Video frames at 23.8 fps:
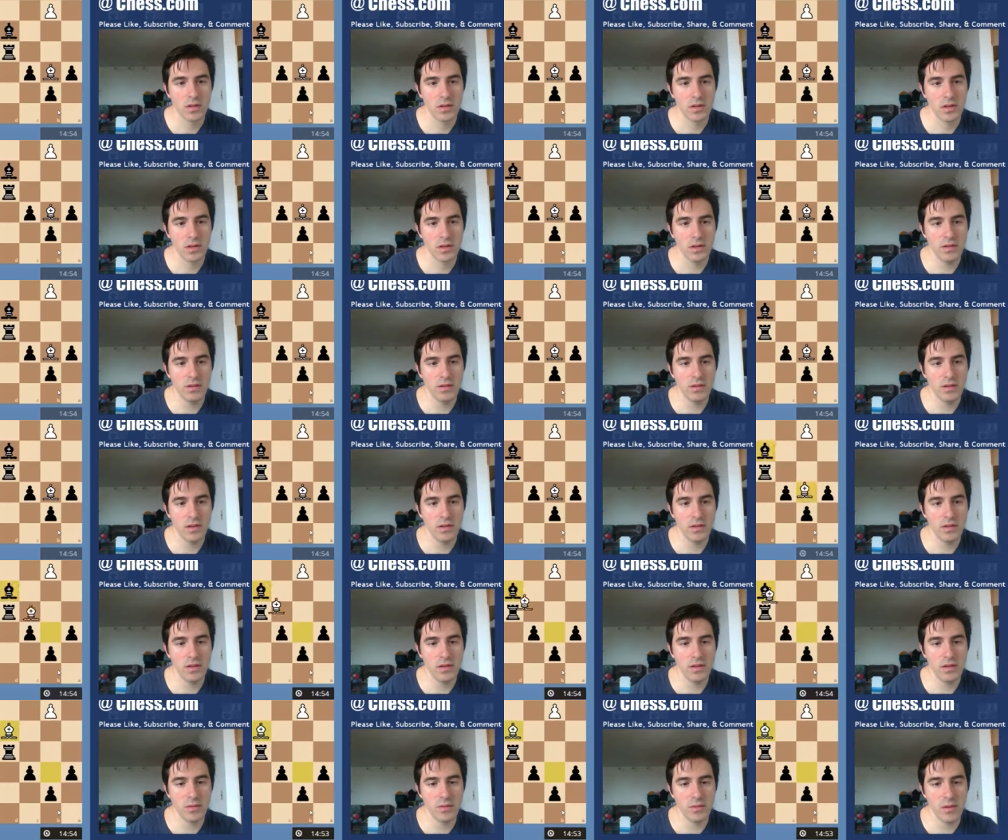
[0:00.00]
That is an
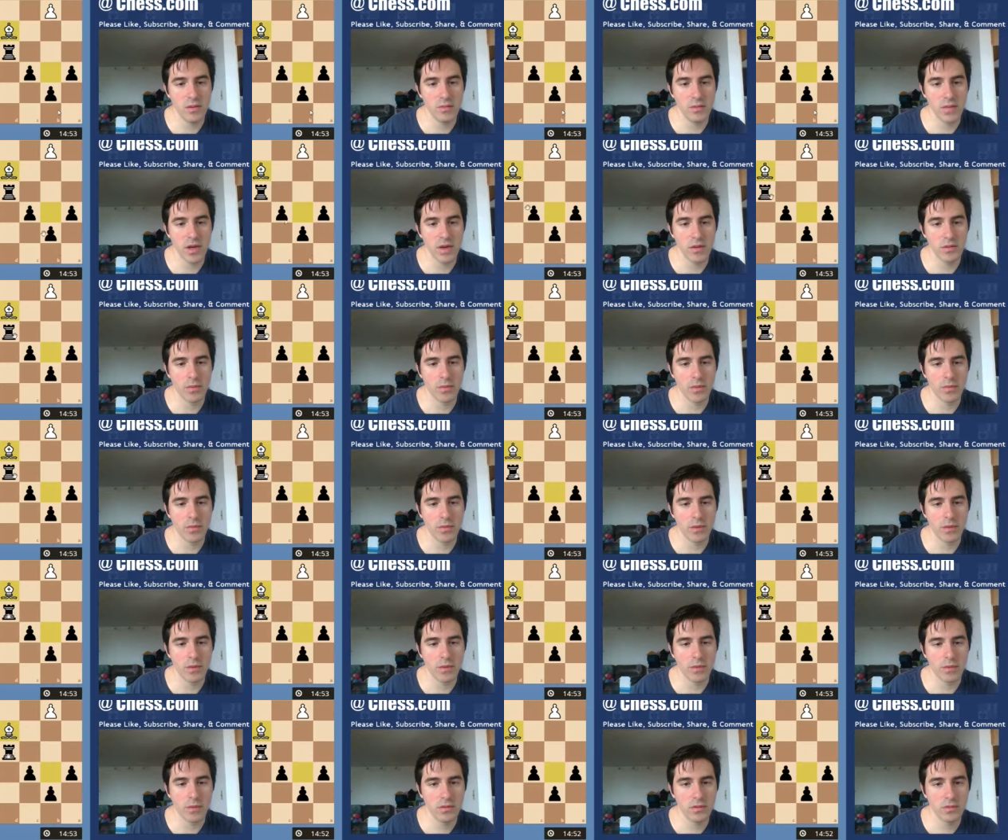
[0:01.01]
idea by my
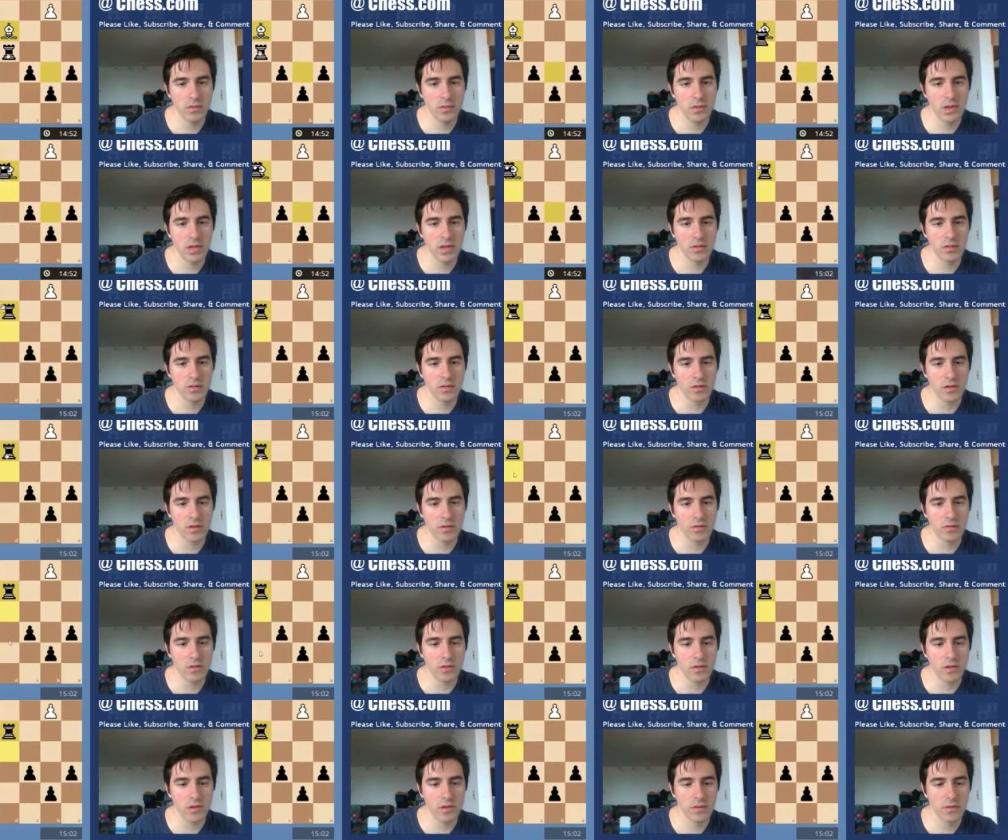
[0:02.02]
opponent. Oh, but he doesn't go
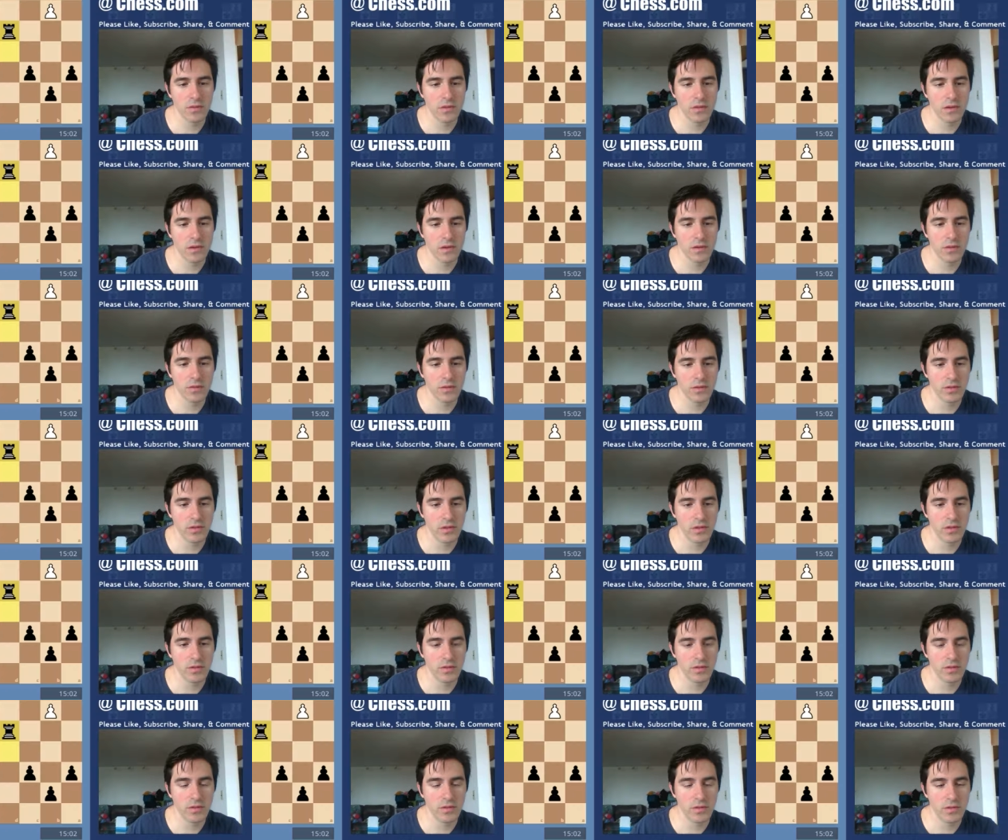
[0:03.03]
for it. He goes for
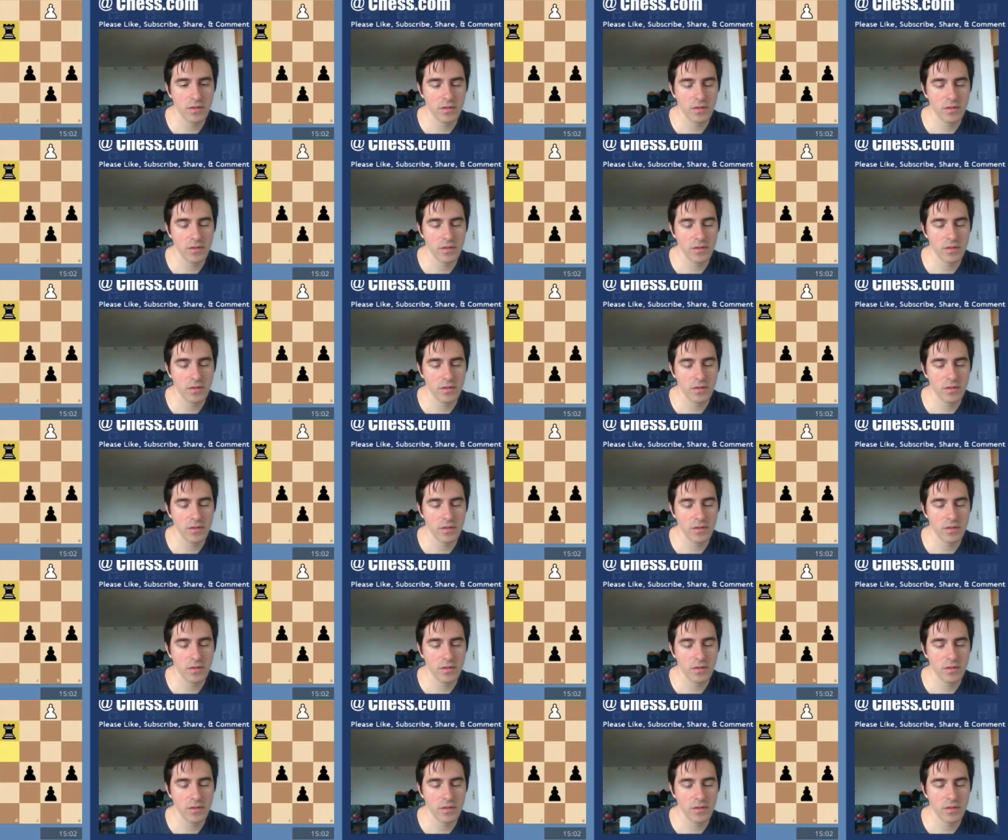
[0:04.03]
this.